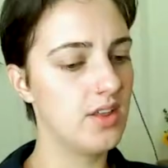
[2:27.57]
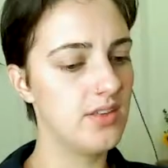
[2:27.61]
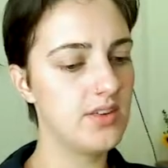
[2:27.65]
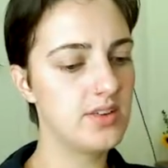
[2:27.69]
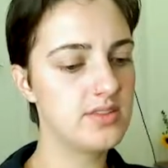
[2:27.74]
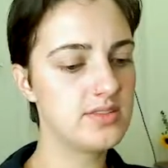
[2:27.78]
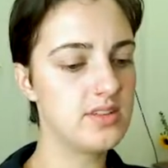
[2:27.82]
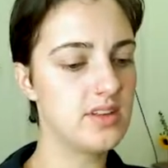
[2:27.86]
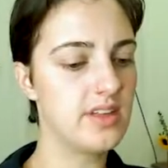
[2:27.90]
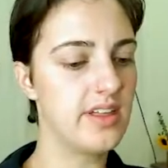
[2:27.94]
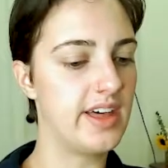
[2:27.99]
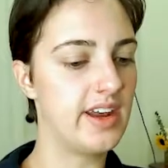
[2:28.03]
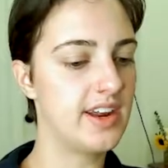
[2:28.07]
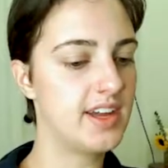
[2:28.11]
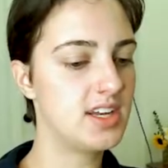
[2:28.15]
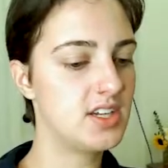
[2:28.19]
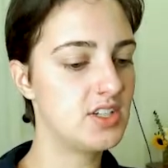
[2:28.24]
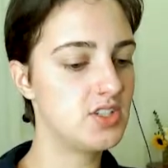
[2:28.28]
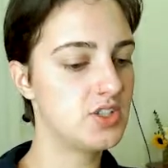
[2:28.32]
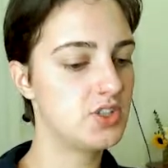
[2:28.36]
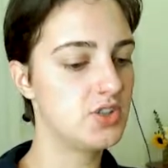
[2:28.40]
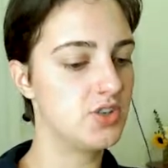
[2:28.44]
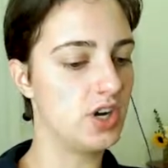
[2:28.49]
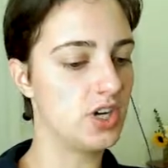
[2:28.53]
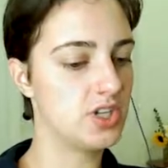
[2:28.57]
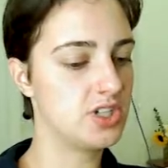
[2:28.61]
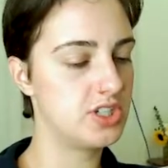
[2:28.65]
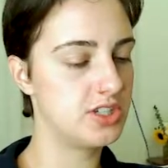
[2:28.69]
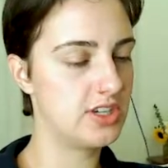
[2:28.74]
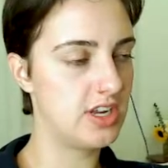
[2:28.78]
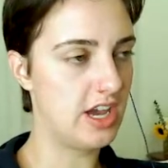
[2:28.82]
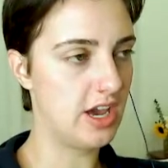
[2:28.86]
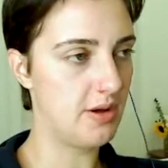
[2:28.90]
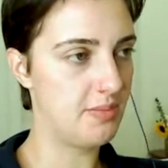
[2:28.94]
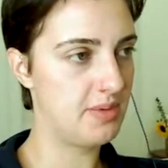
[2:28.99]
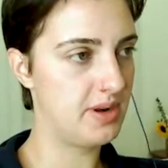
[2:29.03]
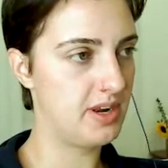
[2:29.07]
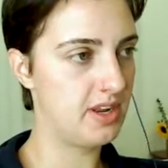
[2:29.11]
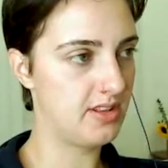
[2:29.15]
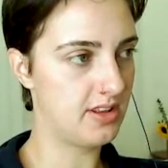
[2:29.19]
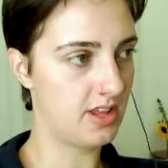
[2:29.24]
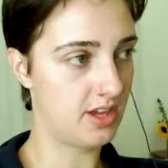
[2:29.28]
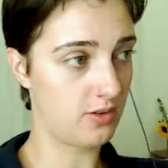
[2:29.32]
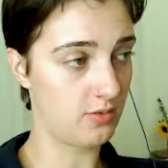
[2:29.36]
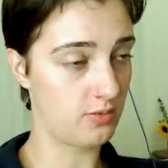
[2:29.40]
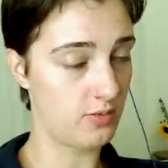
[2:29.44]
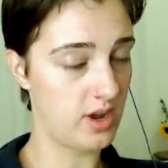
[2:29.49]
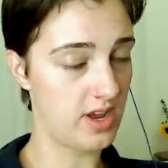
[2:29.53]
There's a lot of construction happening
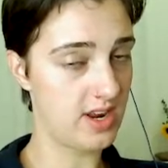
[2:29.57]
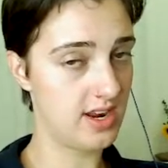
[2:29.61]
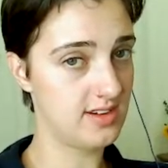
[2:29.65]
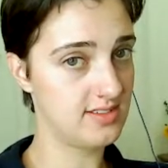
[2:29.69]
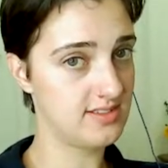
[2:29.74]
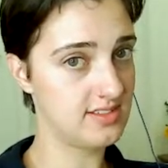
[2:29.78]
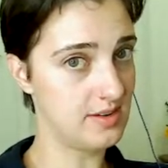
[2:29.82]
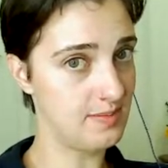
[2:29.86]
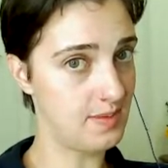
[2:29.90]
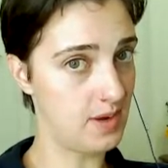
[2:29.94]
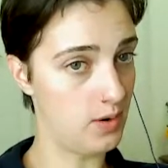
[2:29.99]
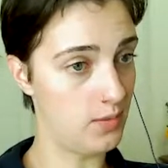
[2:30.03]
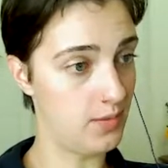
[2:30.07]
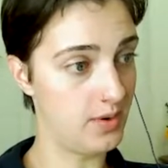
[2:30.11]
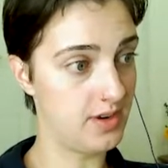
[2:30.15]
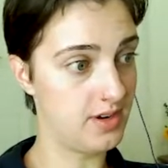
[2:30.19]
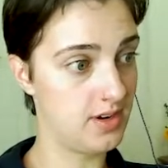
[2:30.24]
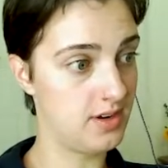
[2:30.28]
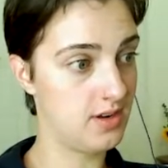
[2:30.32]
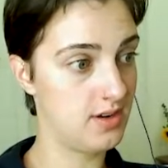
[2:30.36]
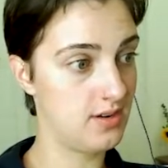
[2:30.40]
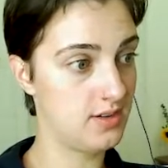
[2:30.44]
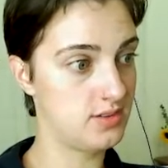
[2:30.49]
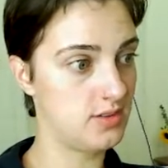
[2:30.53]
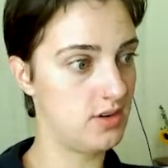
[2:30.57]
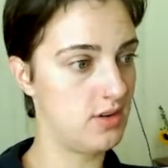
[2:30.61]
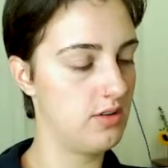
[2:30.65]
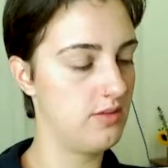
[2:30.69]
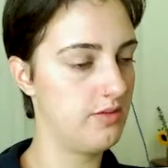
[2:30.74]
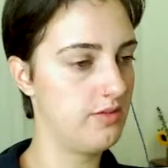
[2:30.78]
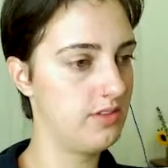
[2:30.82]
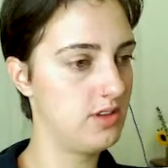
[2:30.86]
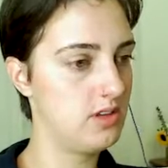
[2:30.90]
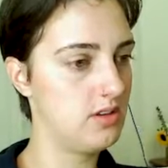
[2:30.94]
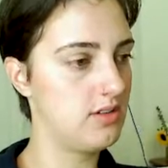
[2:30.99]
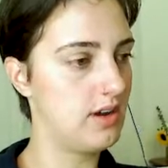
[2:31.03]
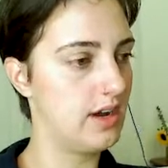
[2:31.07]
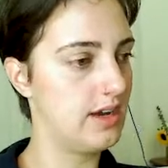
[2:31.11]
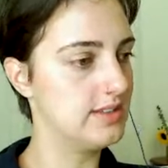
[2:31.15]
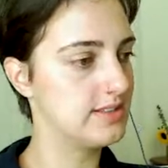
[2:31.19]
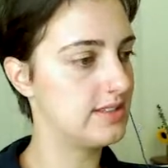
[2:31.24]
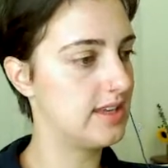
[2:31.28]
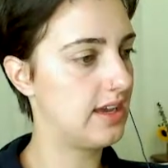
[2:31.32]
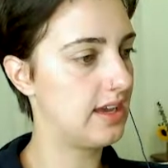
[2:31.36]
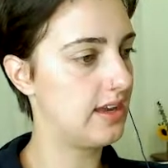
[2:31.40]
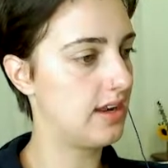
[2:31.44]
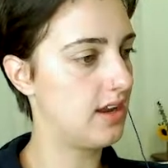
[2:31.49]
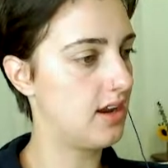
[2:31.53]
like right outside my window, so hopefully you guys
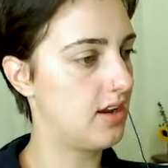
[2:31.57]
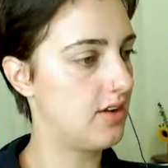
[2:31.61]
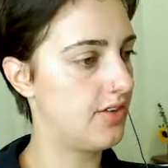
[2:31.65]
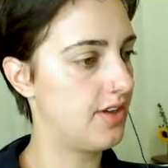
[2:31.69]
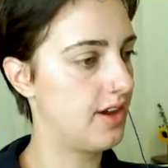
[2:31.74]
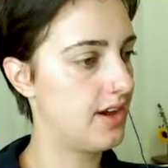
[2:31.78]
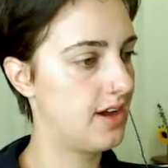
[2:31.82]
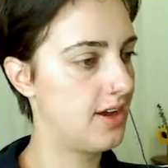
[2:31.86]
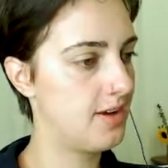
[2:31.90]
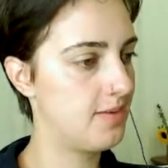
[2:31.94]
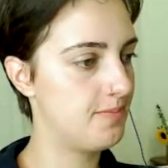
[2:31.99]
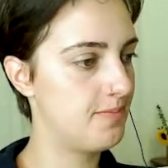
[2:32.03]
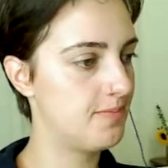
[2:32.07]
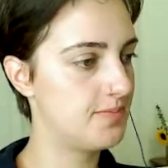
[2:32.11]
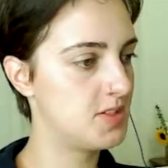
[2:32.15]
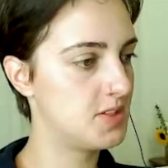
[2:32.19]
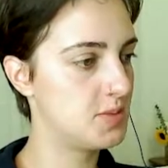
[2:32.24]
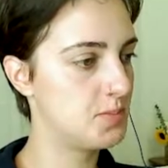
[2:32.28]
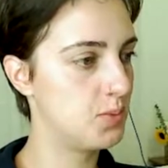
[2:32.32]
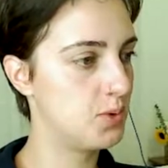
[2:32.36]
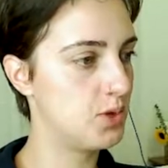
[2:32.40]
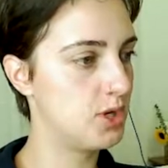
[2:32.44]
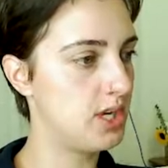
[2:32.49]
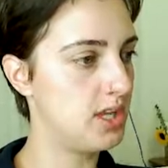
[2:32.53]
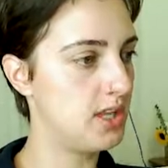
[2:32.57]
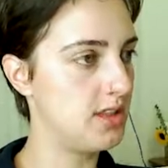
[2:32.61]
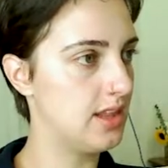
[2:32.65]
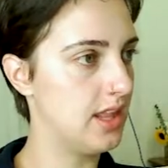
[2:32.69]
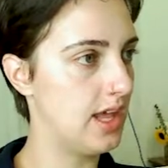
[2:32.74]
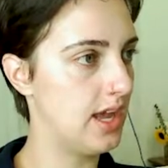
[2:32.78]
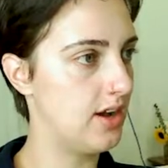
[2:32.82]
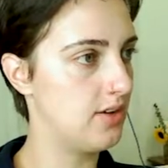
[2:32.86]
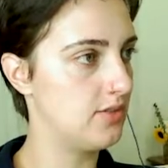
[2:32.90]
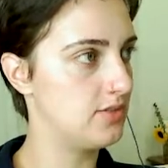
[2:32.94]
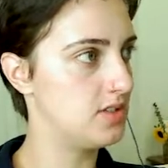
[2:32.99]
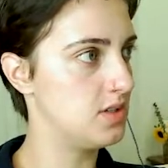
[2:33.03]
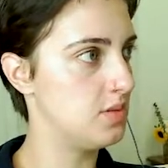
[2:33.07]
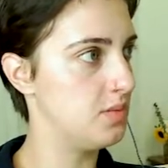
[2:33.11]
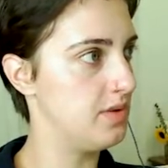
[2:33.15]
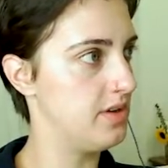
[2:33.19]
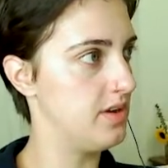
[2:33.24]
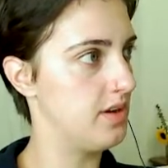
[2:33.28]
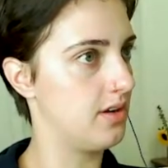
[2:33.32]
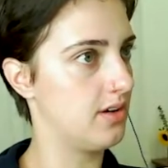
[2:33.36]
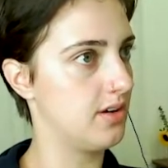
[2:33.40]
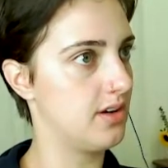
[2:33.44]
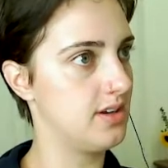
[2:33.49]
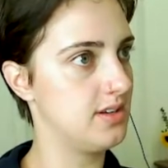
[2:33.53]
can't hear that. It's pretty loud, to be
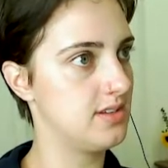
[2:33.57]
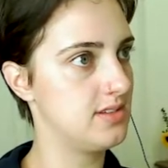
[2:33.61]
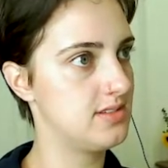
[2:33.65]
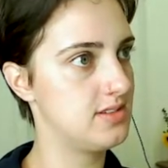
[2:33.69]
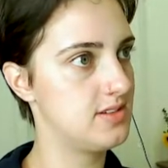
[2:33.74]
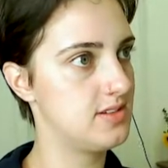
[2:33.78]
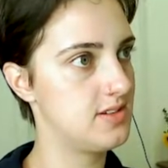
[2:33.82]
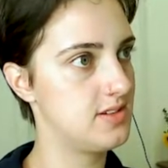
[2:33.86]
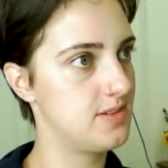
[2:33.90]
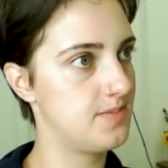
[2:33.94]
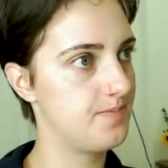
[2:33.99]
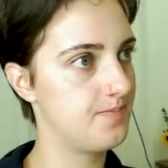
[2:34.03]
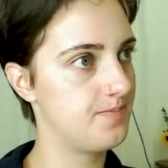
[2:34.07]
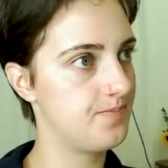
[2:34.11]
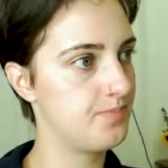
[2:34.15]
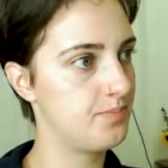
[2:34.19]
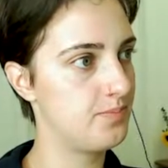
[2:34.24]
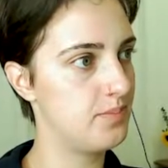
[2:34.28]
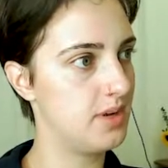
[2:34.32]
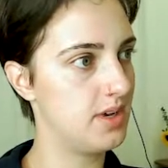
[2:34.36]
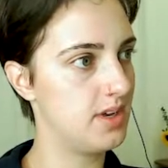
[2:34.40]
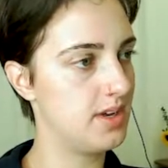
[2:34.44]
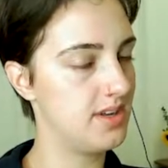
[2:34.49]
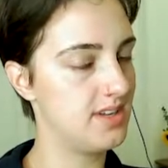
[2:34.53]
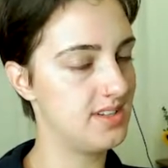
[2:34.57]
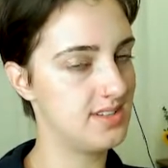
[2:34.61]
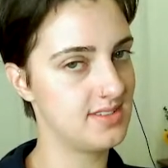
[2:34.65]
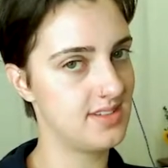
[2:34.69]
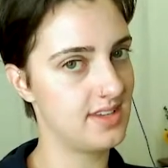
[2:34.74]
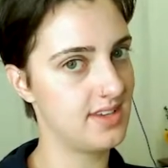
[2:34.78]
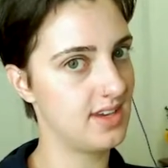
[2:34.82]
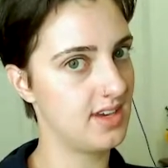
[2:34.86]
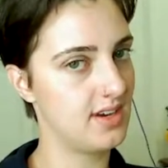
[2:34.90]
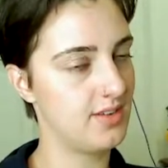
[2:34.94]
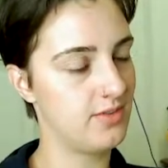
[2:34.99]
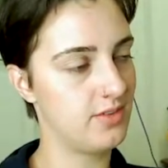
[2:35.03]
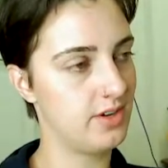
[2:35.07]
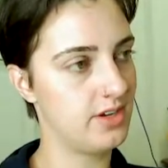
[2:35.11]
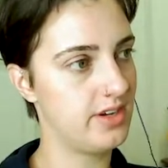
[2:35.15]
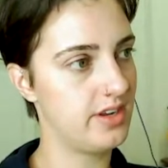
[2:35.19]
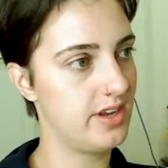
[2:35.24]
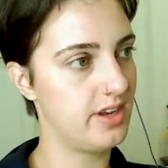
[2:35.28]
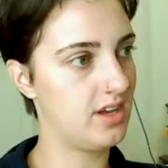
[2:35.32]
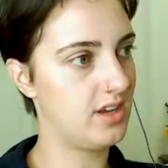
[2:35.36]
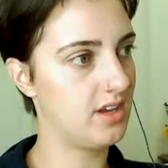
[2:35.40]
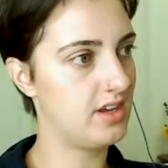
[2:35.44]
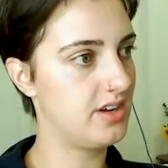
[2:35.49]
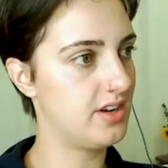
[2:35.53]
honest, but it's like every
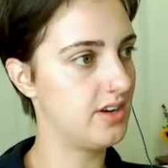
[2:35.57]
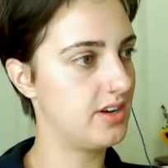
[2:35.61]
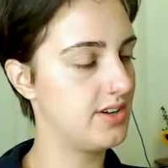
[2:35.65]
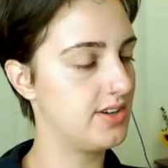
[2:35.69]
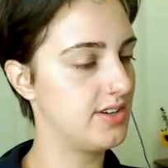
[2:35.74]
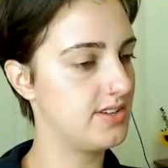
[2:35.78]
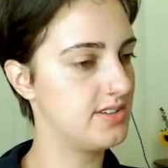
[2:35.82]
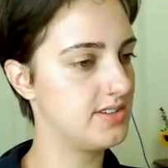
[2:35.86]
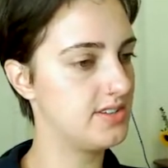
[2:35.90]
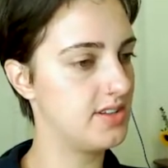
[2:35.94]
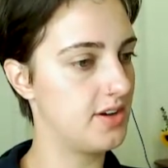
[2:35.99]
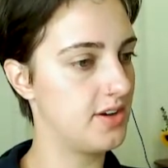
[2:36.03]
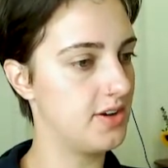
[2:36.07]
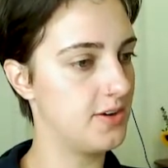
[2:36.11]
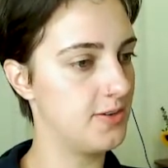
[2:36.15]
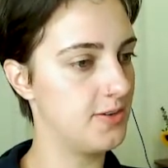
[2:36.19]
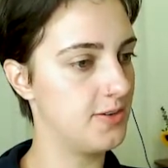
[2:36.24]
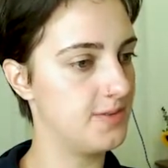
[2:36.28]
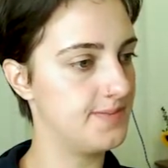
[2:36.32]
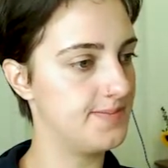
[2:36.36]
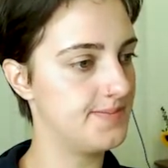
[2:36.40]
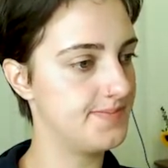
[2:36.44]
day here, so